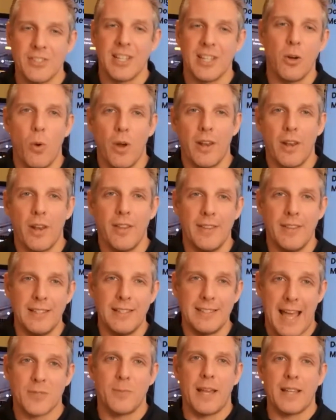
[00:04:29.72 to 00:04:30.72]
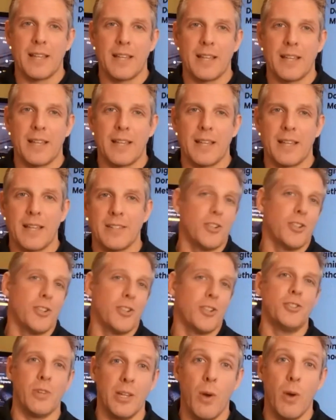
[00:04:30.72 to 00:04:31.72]
single one of these aspects, you're
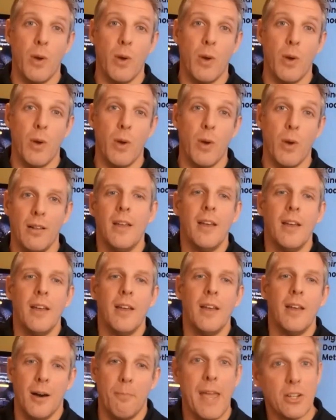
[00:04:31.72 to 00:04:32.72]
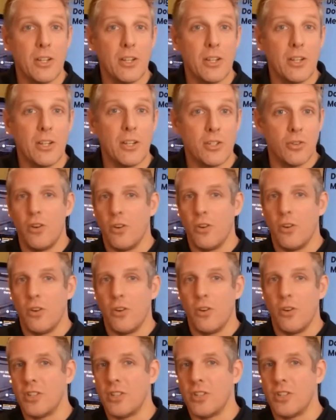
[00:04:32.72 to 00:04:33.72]
going to do really well. Make sure that
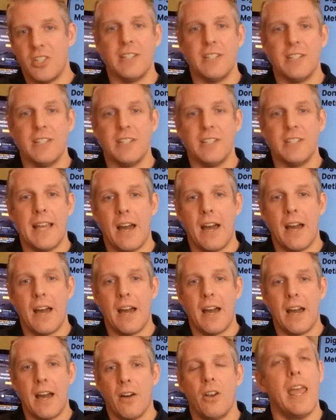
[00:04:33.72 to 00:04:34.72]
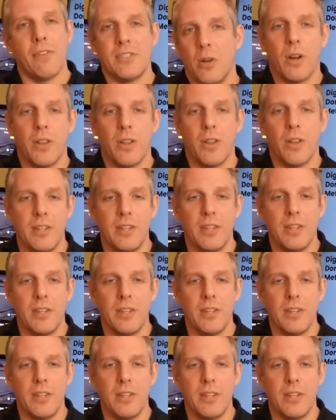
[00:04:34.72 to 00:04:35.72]
you're touching down on every single one of
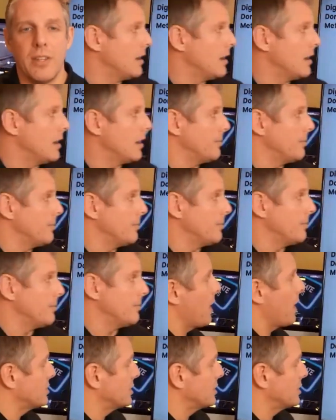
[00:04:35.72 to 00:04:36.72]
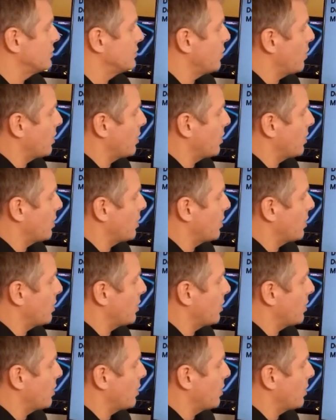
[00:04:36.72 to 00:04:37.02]
these points. Today, we're